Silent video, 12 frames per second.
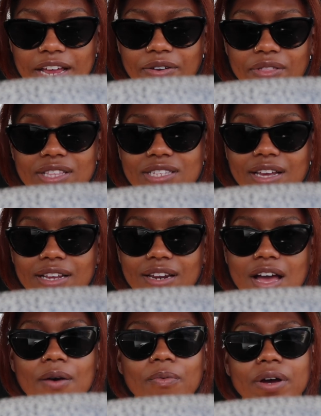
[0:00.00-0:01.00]
I know that's like
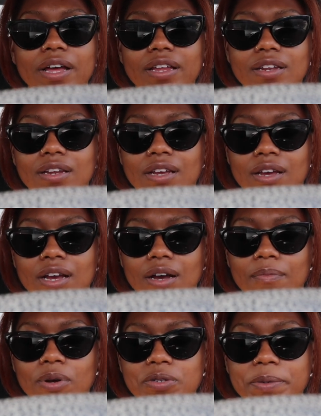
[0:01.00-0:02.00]
not what
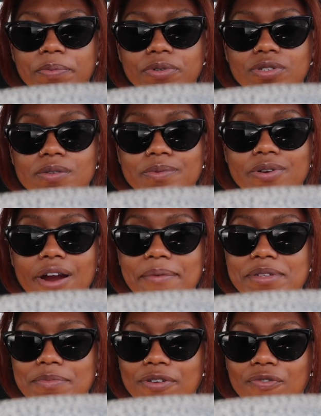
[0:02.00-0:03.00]
most people
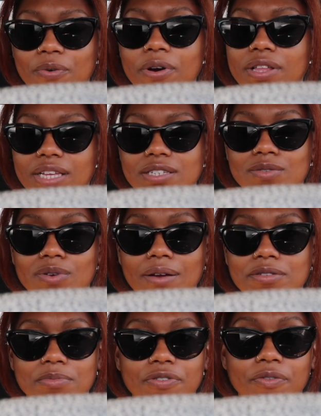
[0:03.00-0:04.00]
subscribe to me for. They
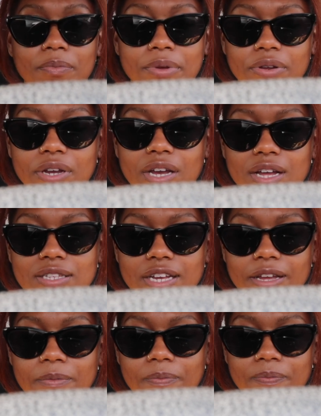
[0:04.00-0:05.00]
subscribe to me for beauty
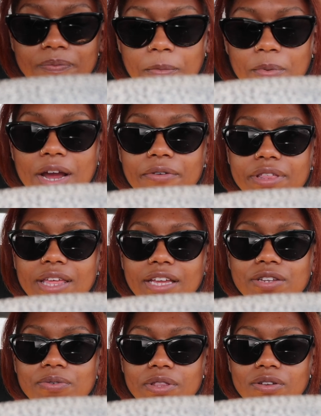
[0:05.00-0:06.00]
content. But I really
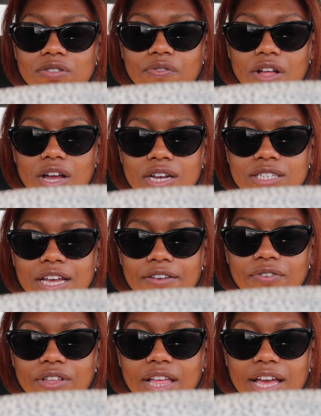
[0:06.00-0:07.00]
like doing those vlogs. I
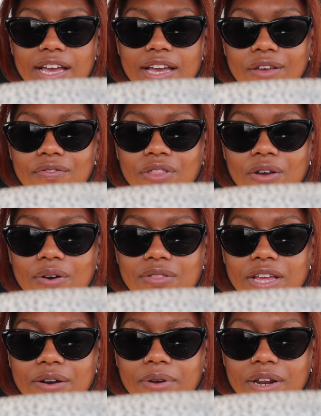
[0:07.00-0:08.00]
feel like even though
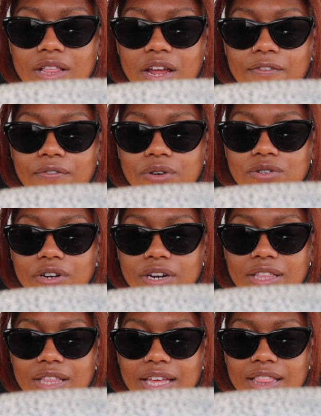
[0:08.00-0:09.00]
they don't get a lot of views or
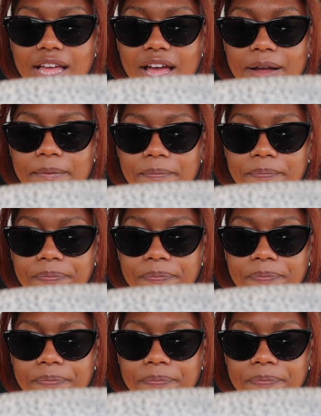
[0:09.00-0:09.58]
anything like that,